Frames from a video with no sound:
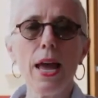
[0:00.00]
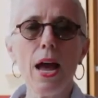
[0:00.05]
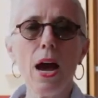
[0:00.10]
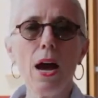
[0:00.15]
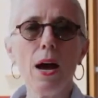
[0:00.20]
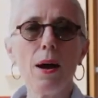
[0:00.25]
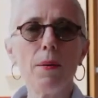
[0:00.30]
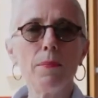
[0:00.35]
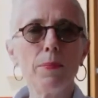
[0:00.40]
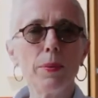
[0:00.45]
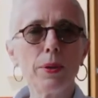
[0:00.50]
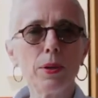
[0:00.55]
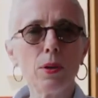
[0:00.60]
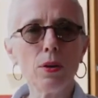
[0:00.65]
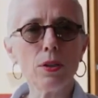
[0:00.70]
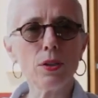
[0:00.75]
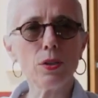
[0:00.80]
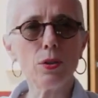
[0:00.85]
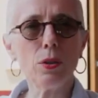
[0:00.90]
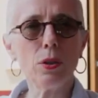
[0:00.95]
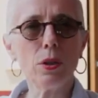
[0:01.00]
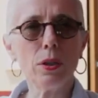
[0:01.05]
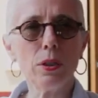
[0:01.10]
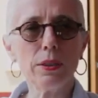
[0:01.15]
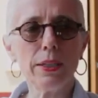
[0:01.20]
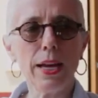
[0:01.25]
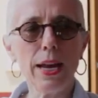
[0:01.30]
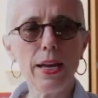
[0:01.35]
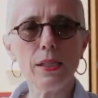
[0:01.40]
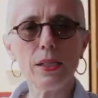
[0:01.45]
but also
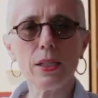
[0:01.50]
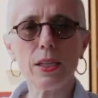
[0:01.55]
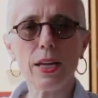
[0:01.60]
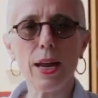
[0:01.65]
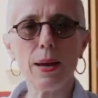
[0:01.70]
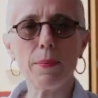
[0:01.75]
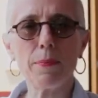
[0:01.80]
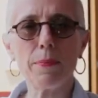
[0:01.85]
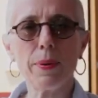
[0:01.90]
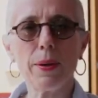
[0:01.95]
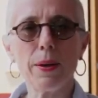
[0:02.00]
landscape.